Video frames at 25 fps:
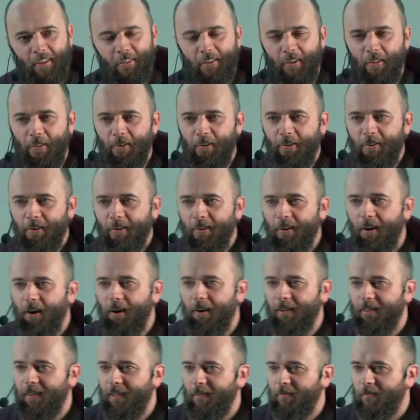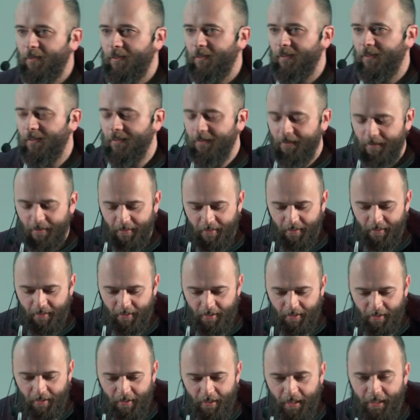another high-level
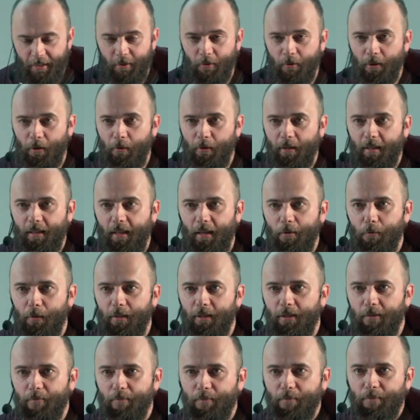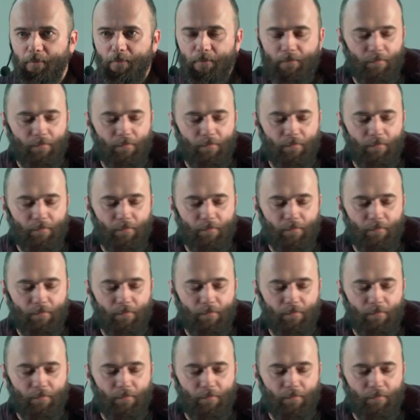uh, esoteric language.